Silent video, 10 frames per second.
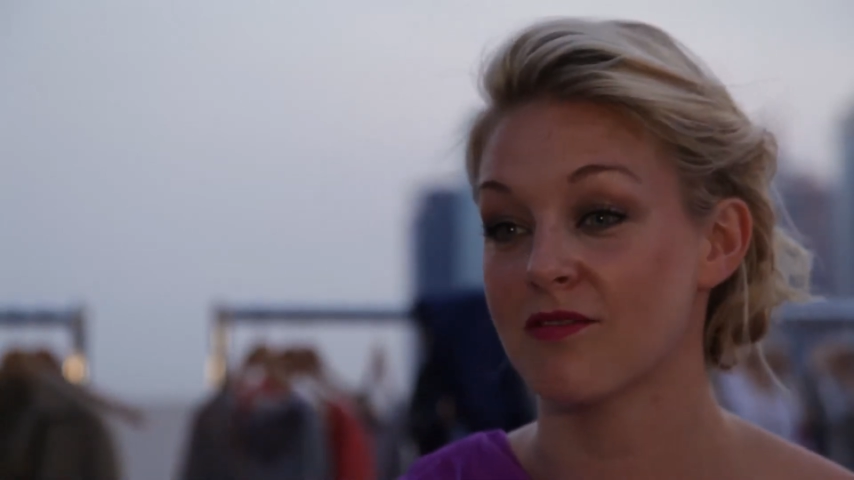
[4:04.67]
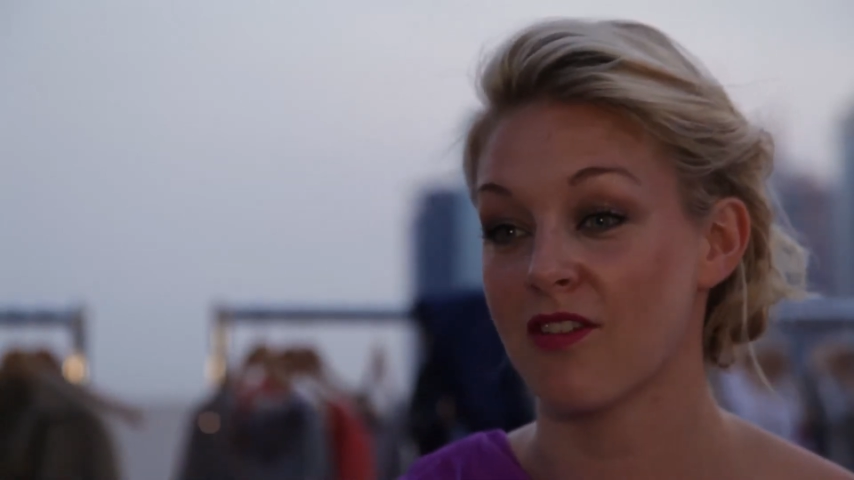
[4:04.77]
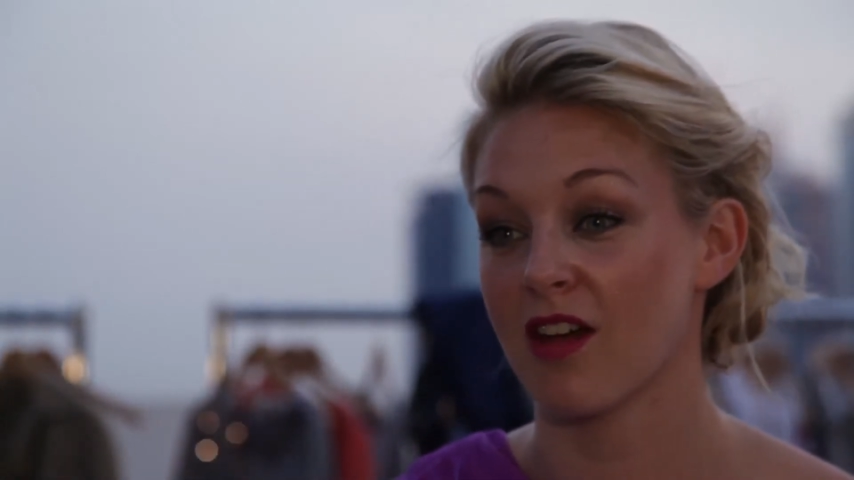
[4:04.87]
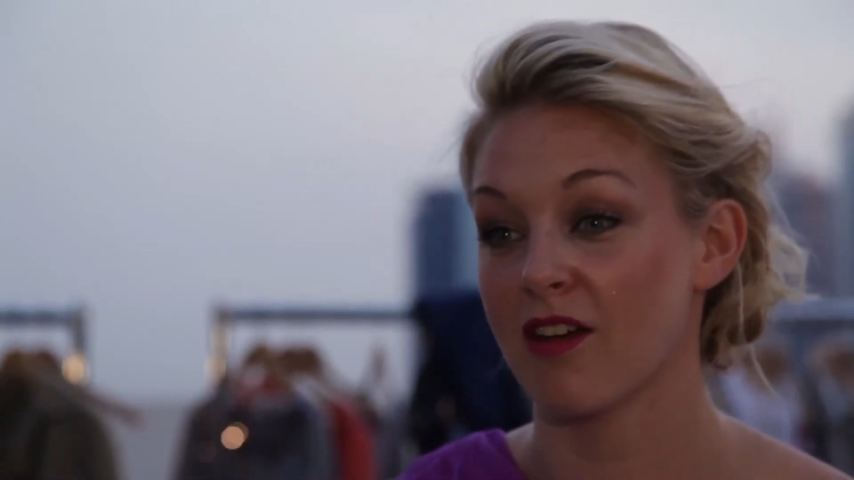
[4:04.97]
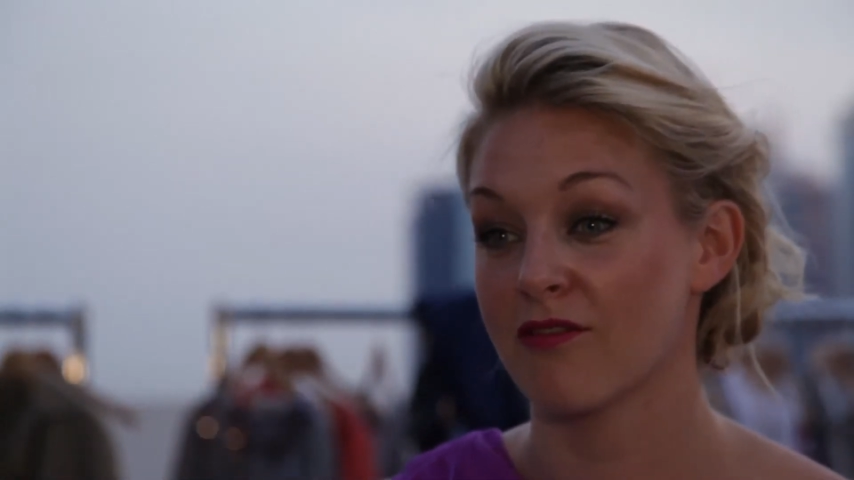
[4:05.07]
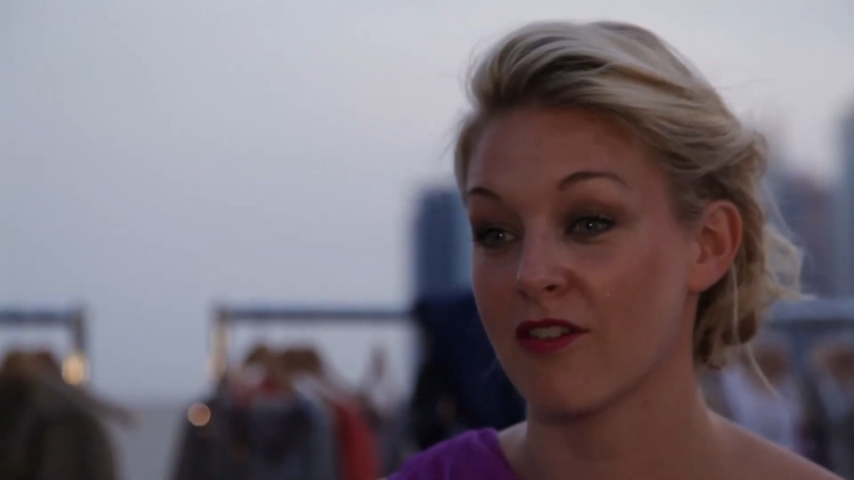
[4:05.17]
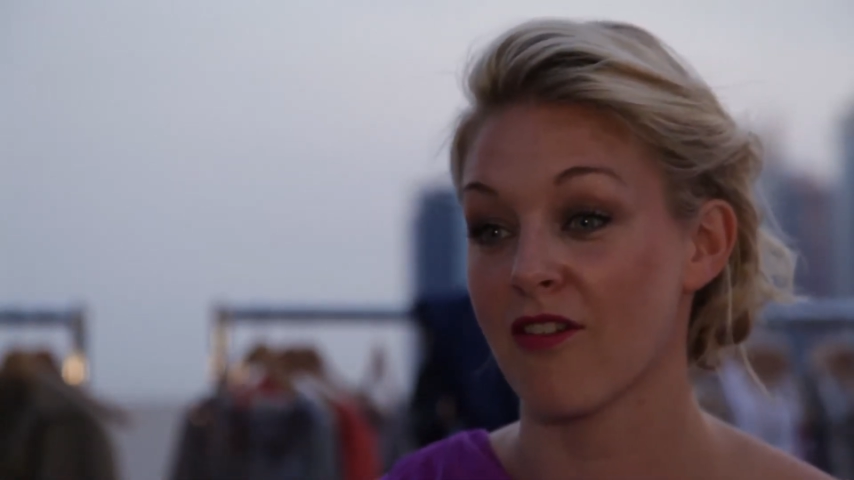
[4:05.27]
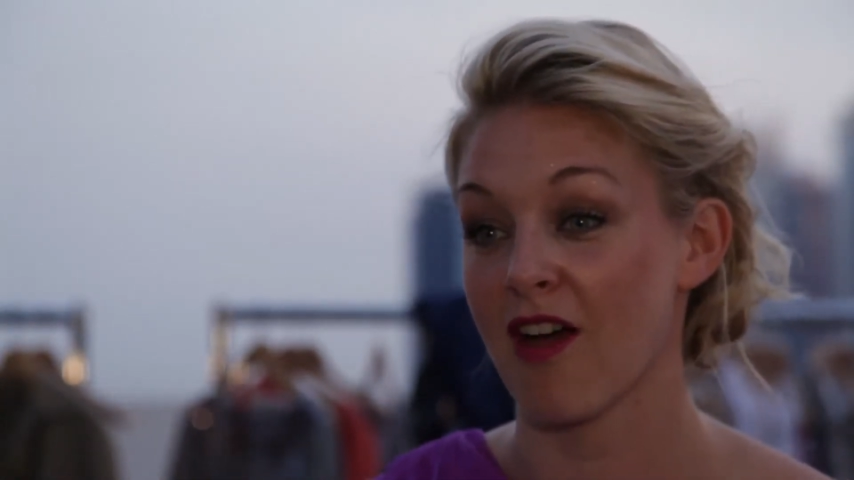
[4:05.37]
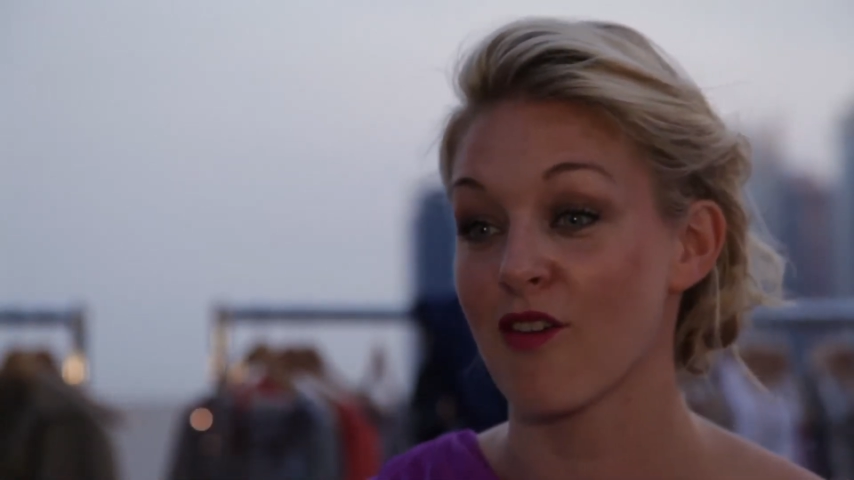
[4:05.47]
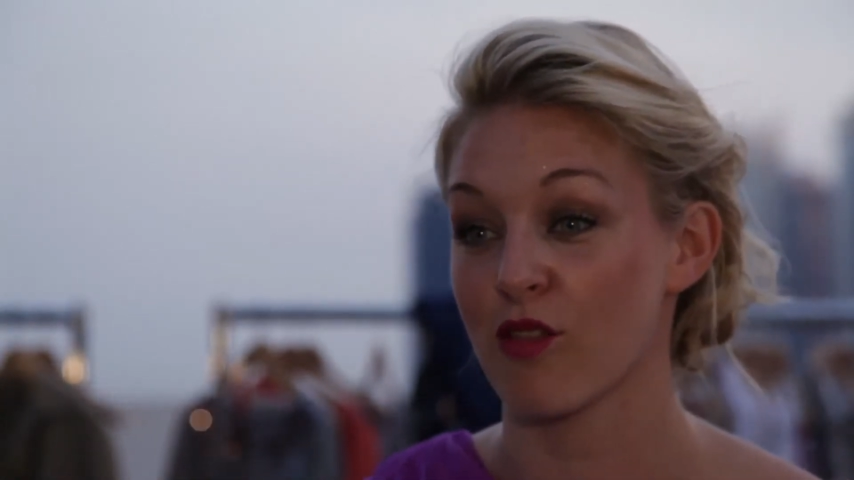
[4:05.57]
for, for
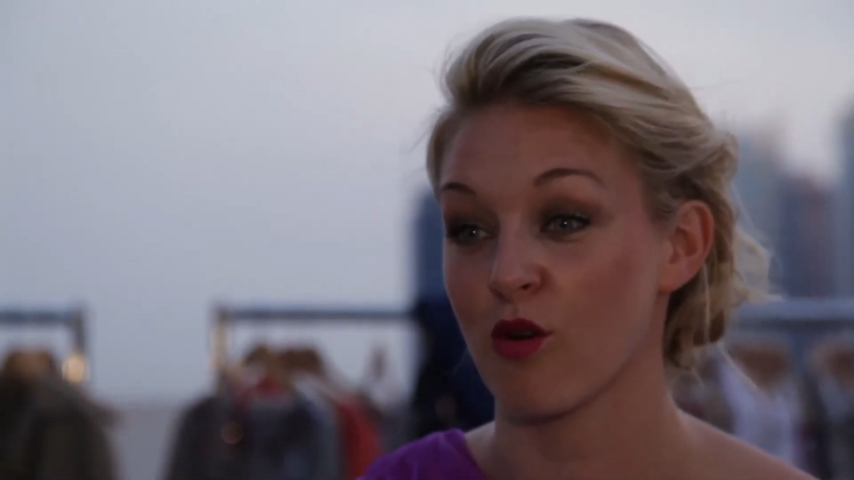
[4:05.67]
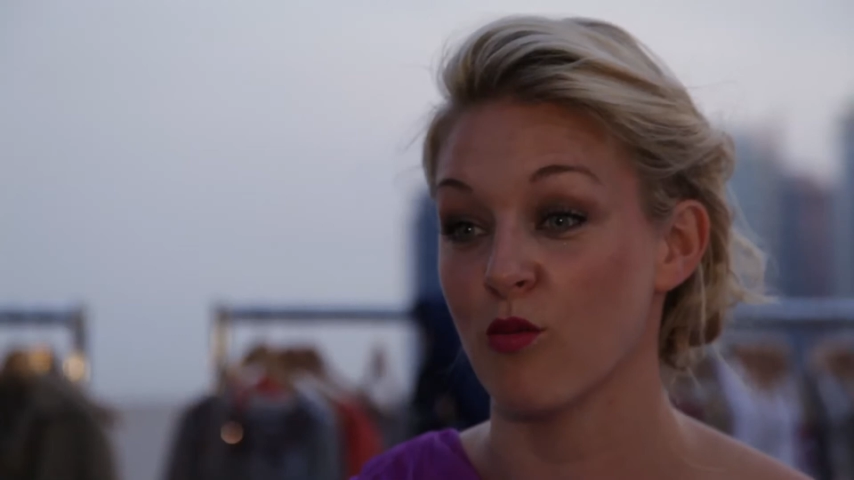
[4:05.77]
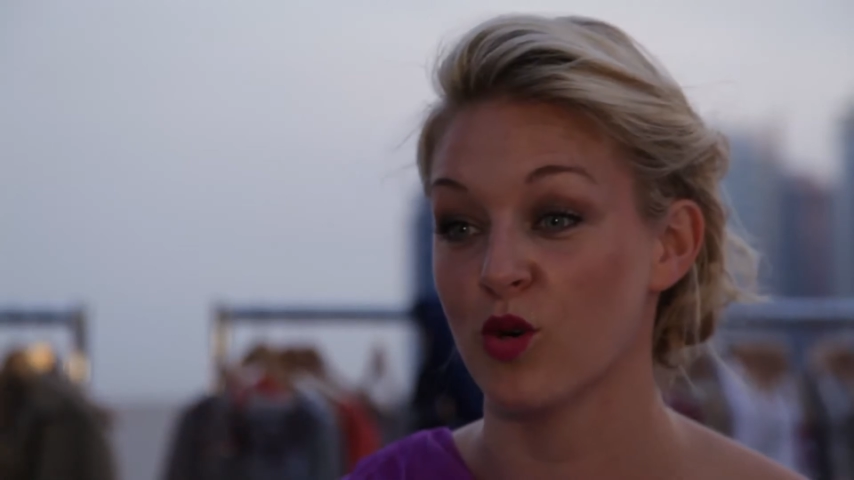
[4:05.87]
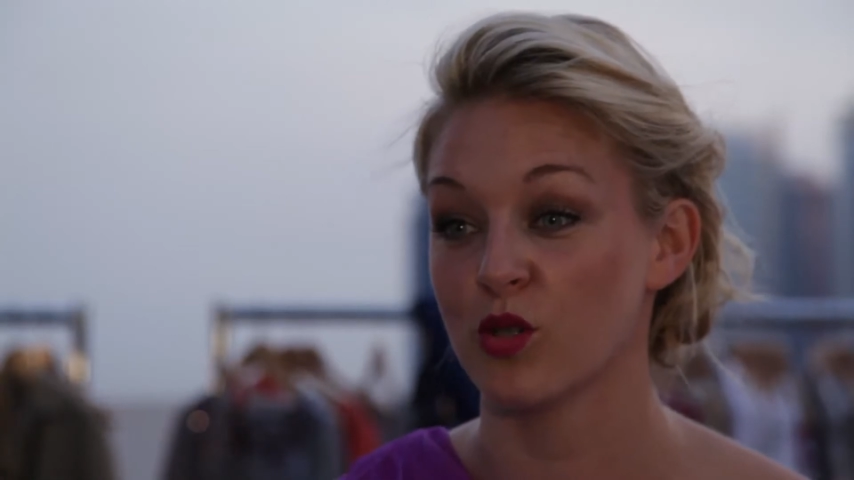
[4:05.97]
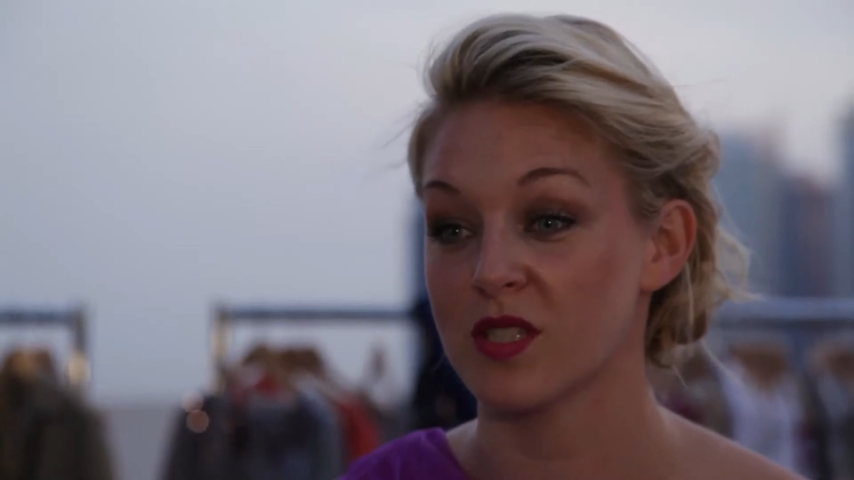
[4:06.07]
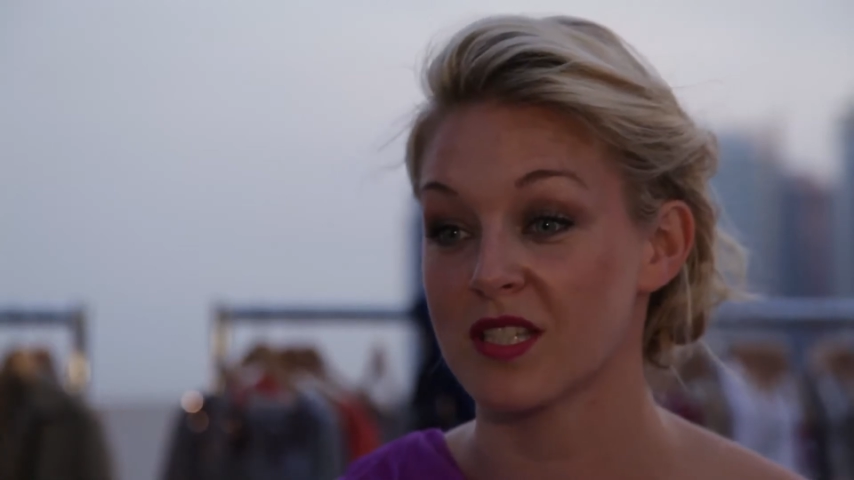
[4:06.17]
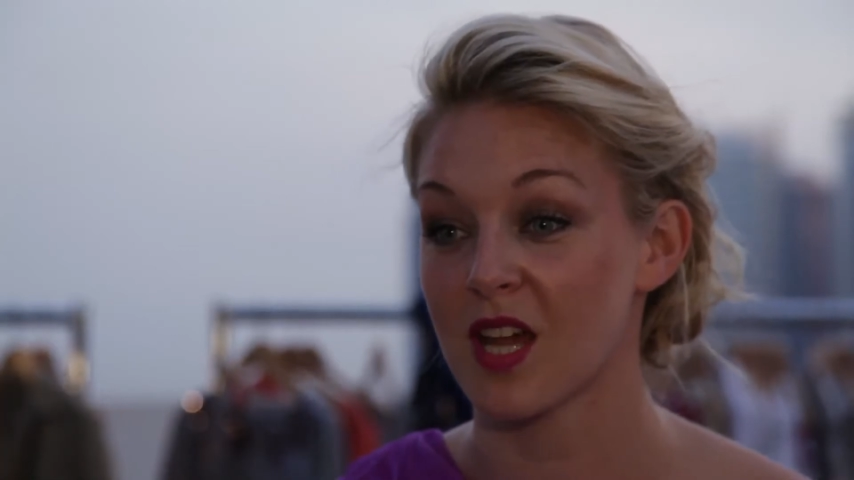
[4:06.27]
five other awards.